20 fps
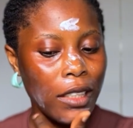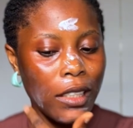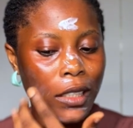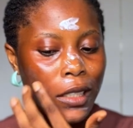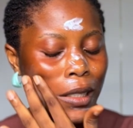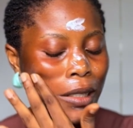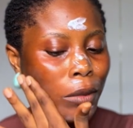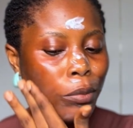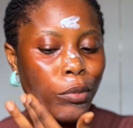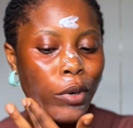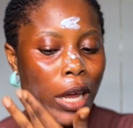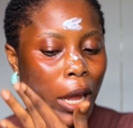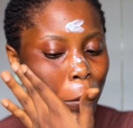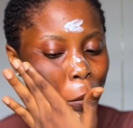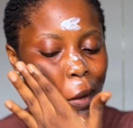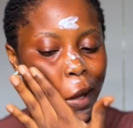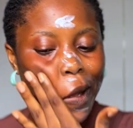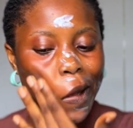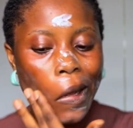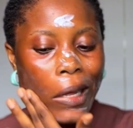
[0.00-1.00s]
this
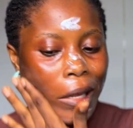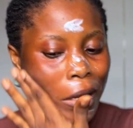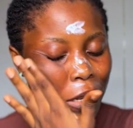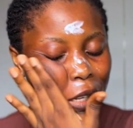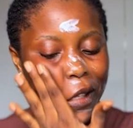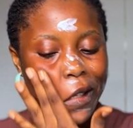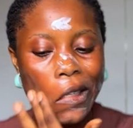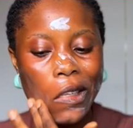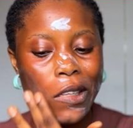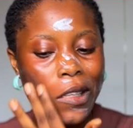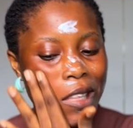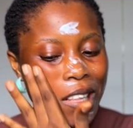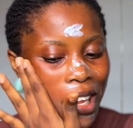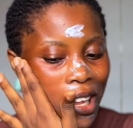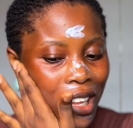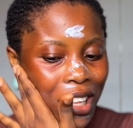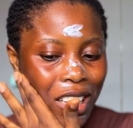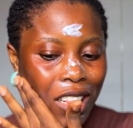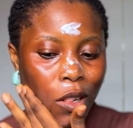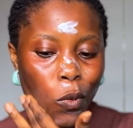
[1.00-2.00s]
primer is
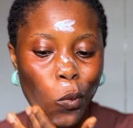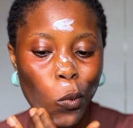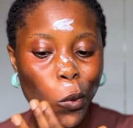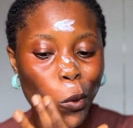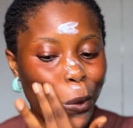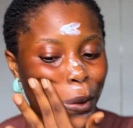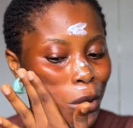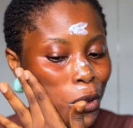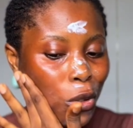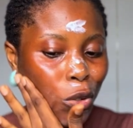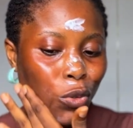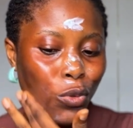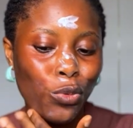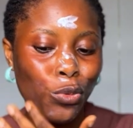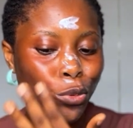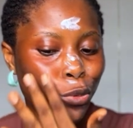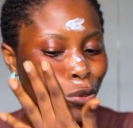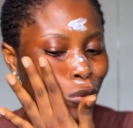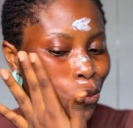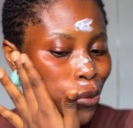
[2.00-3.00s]
the one
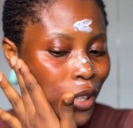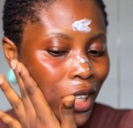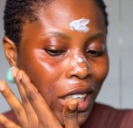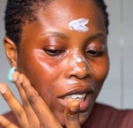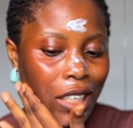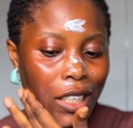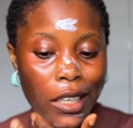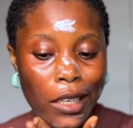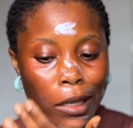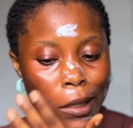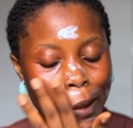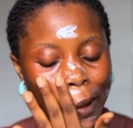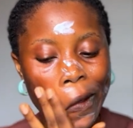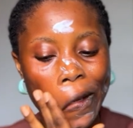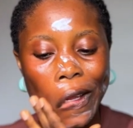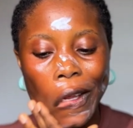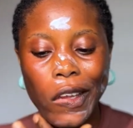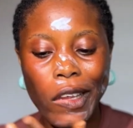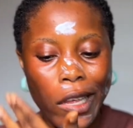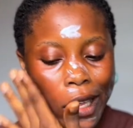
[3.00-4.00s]
you really need.
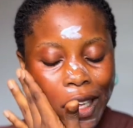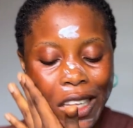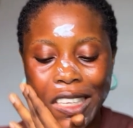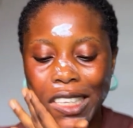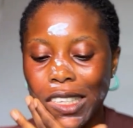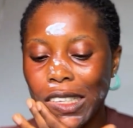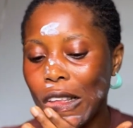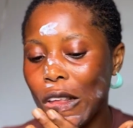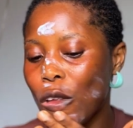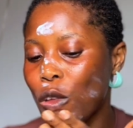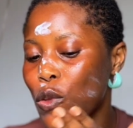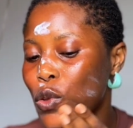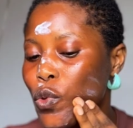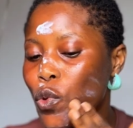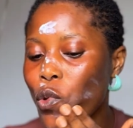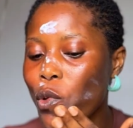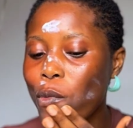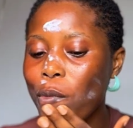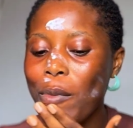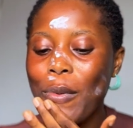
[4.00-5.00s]
Yes, it's
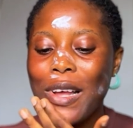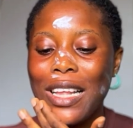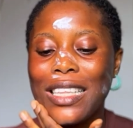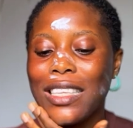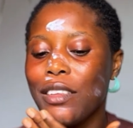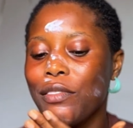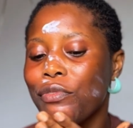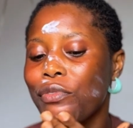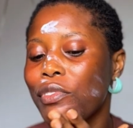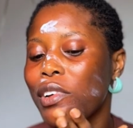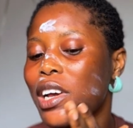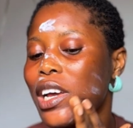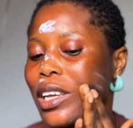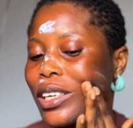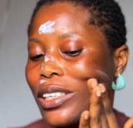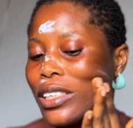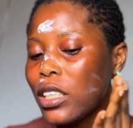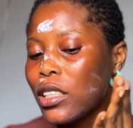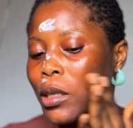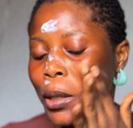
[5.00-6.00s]
so
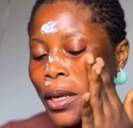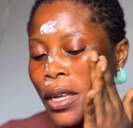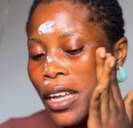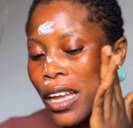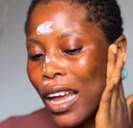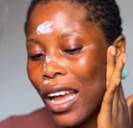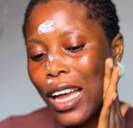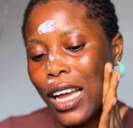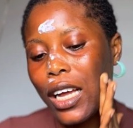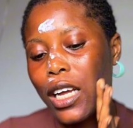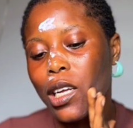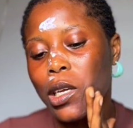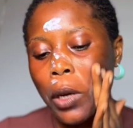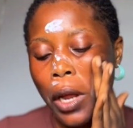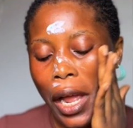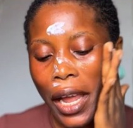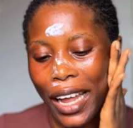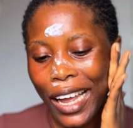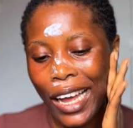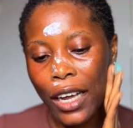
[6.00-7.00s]
mattifying, and
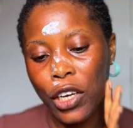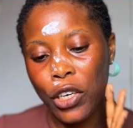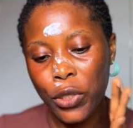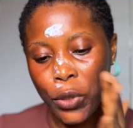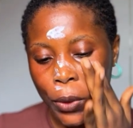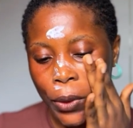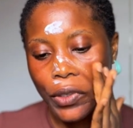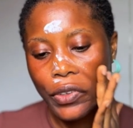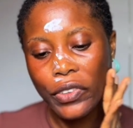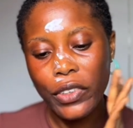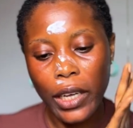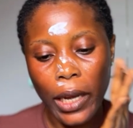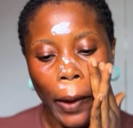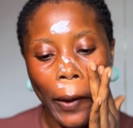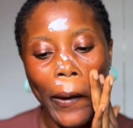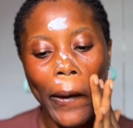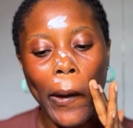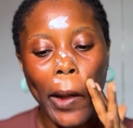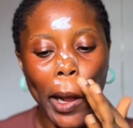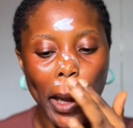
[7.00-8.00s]
I can assure you that
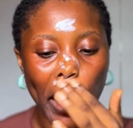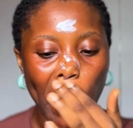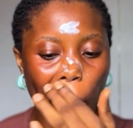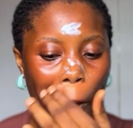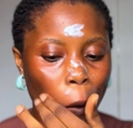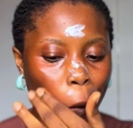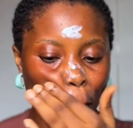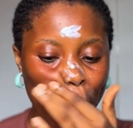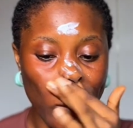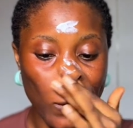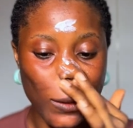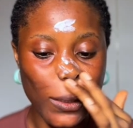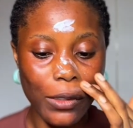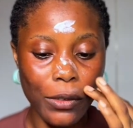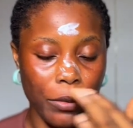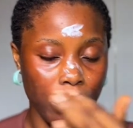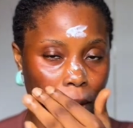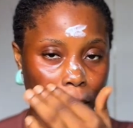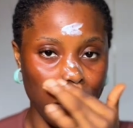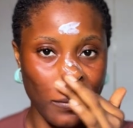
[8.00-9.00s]
you are not going to
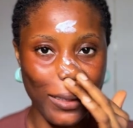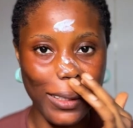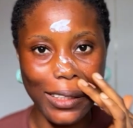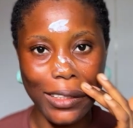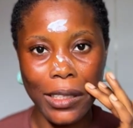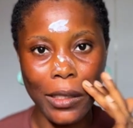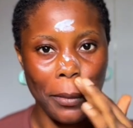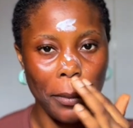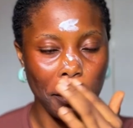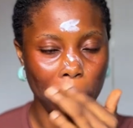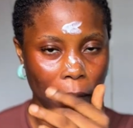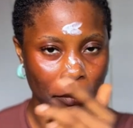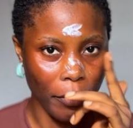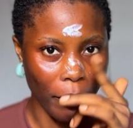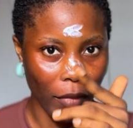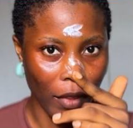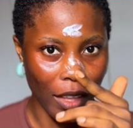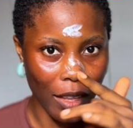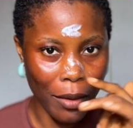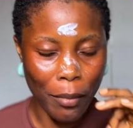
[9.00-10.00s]
regret
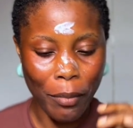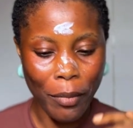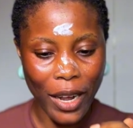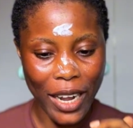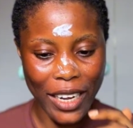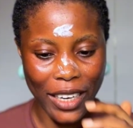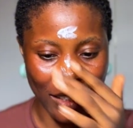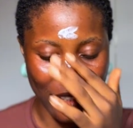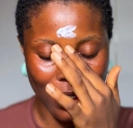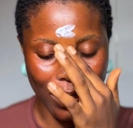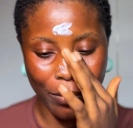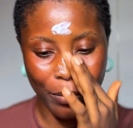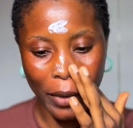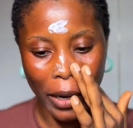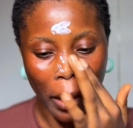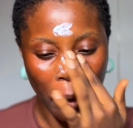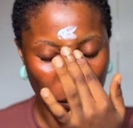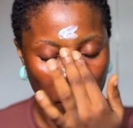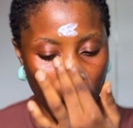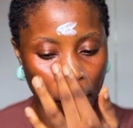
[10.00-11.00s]
buying this
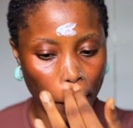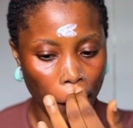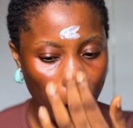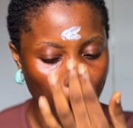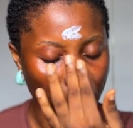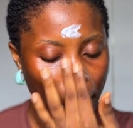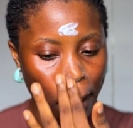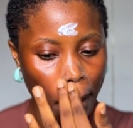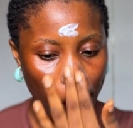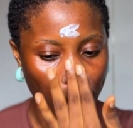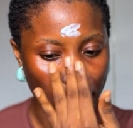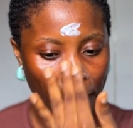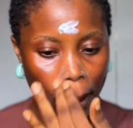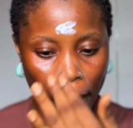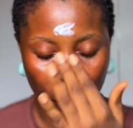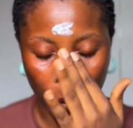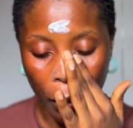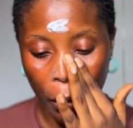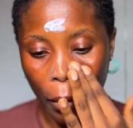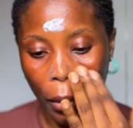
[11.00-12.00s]
primer. Yeah,